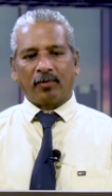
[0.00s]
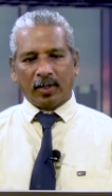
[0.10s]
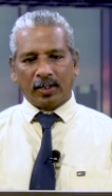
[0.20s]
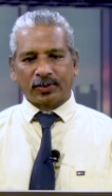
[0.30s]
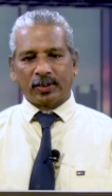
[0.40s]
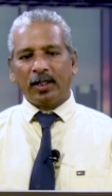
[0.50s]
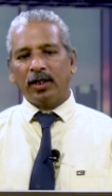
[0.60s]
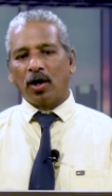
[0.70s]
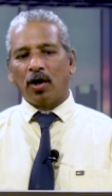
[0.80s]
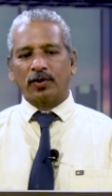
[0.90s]
arrest in
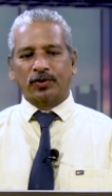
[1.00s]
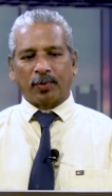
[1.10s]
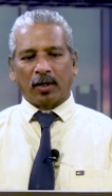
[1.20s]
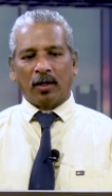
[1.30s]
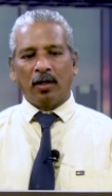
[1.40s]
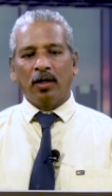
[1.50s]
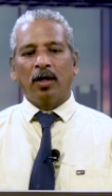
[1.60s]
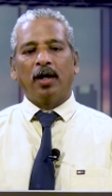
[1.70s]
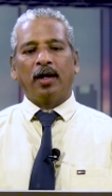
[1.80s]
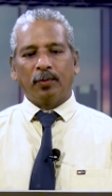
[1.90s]
hospital
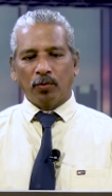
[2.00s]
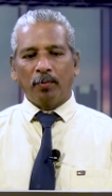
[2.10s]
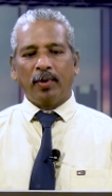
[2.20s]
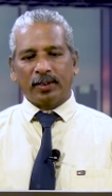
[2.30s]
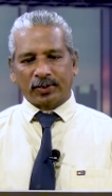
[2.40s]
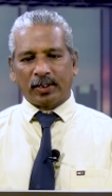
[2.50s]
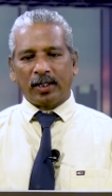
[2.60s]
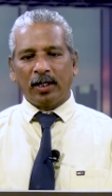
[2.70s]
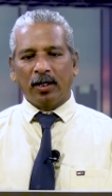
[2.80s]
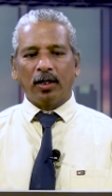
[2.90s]
in Mumbai
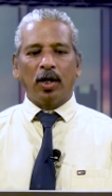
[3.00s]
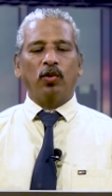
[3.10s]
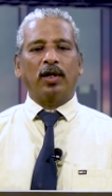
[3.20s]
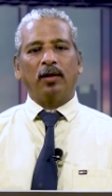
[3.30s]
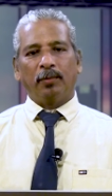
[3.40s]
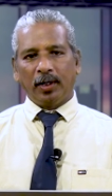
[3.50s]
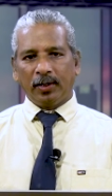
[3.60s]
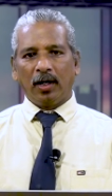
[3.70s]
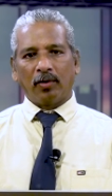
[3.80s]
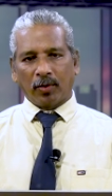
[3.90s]
city, local
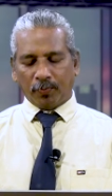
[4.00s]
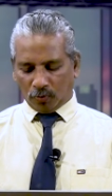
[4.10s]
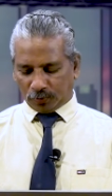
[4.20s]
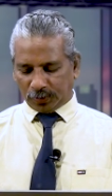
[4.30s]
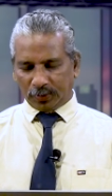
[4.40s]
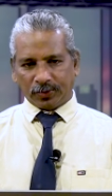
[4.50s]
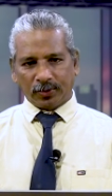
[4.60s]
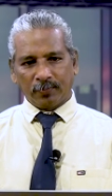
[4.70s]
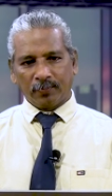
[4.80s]
media reported.